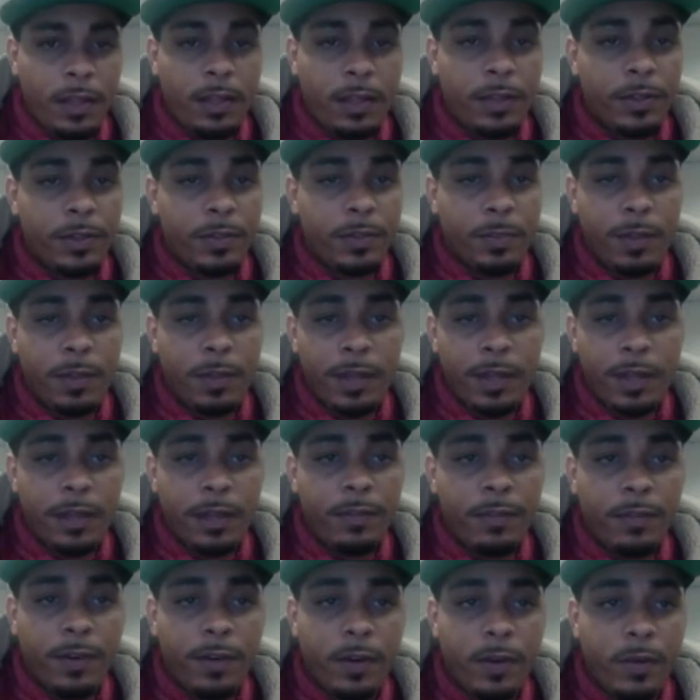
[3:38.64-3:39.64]
there's plenty
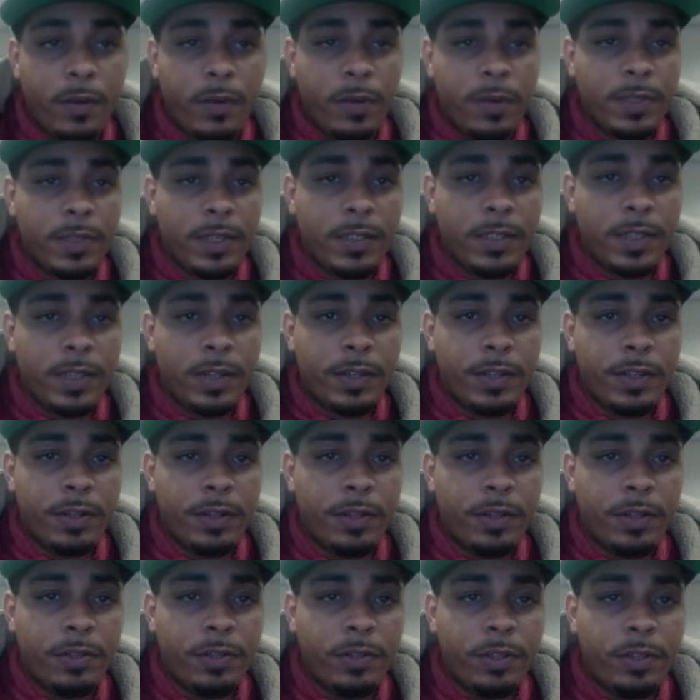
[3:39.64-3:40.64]
of font websites out there.
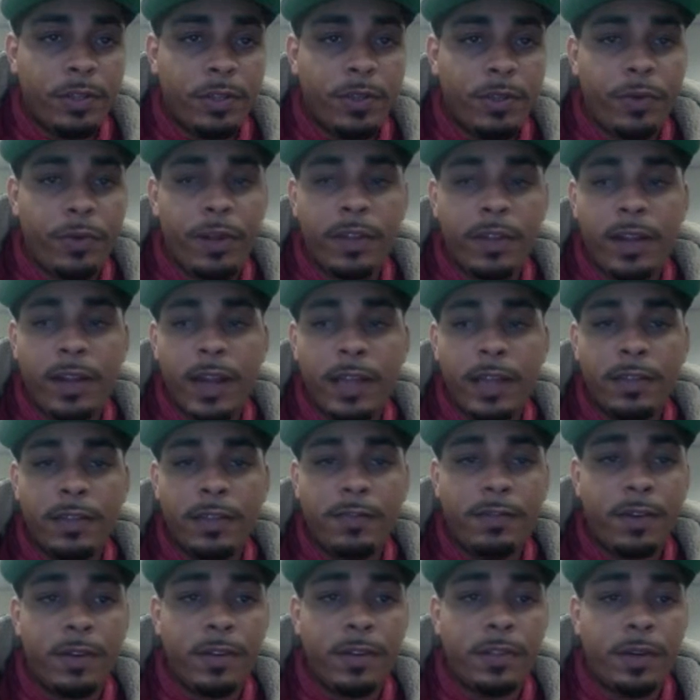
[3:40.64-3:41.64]
These are the 3 that had the
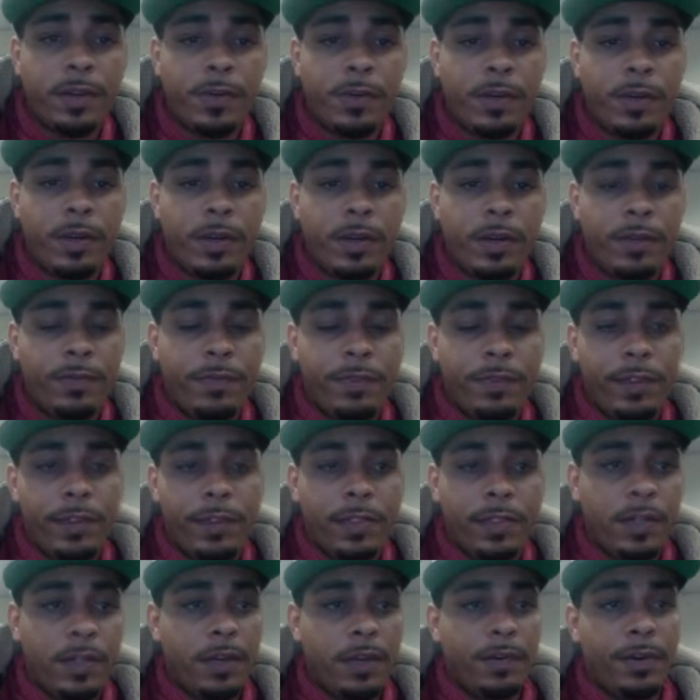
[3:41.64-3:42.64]
fonts I wanted for
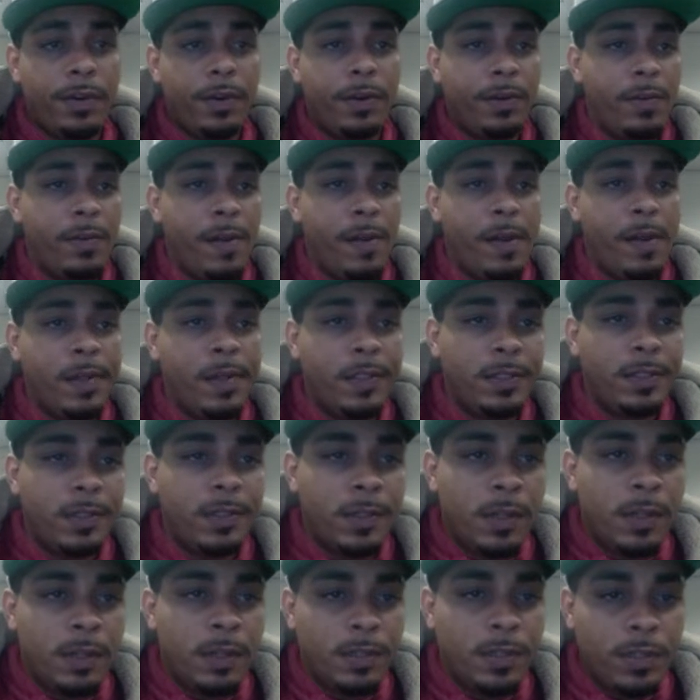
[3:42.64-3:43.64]
this cover.
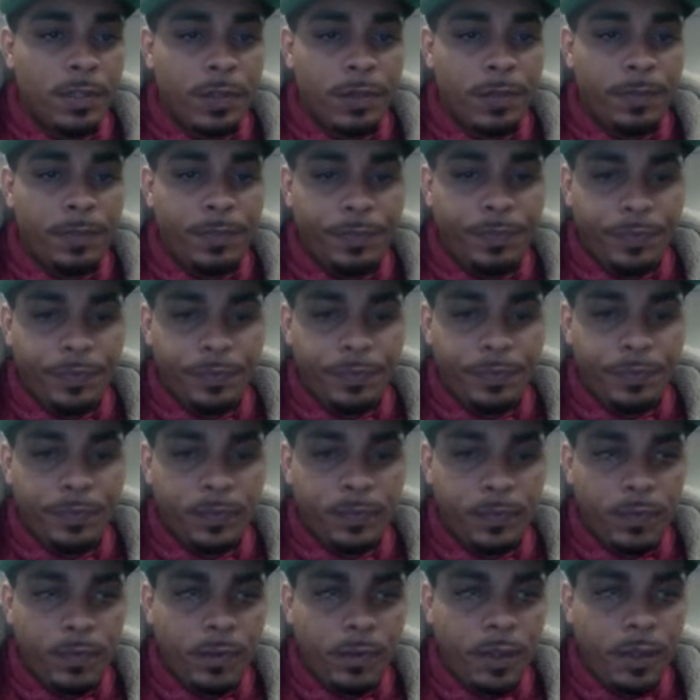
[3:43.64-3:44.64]
So
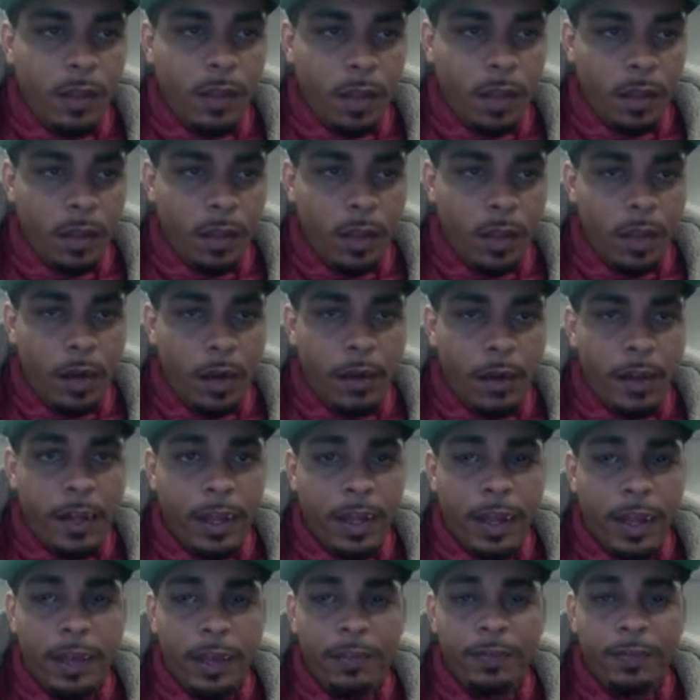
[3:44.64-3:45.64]
I already
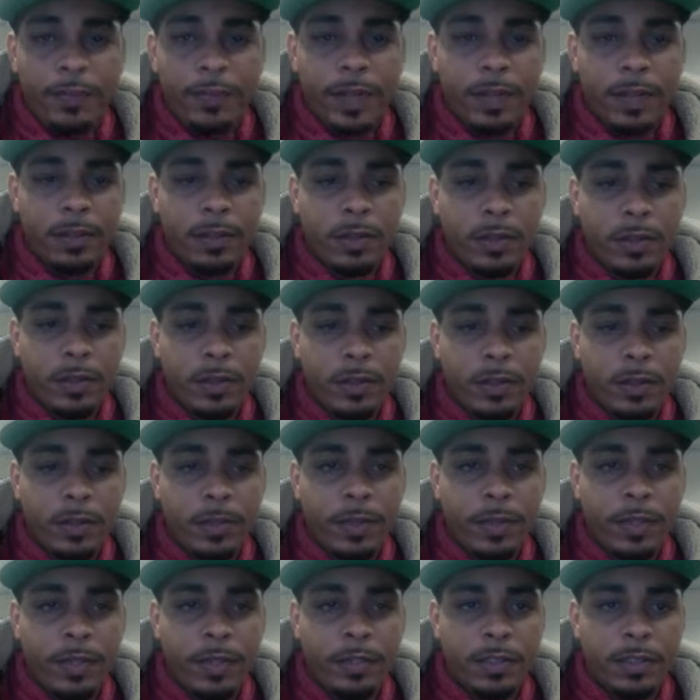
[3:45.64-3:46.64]
have downloaded them
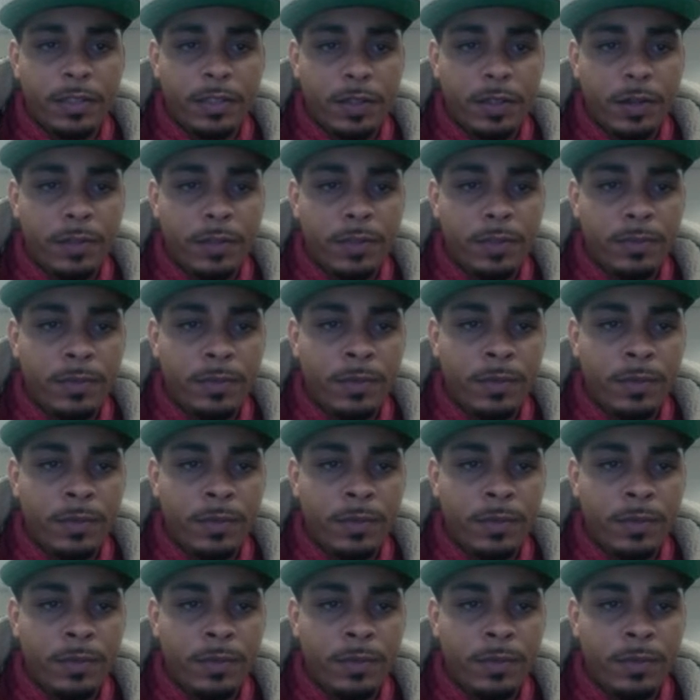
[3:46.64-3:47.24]
and installed them.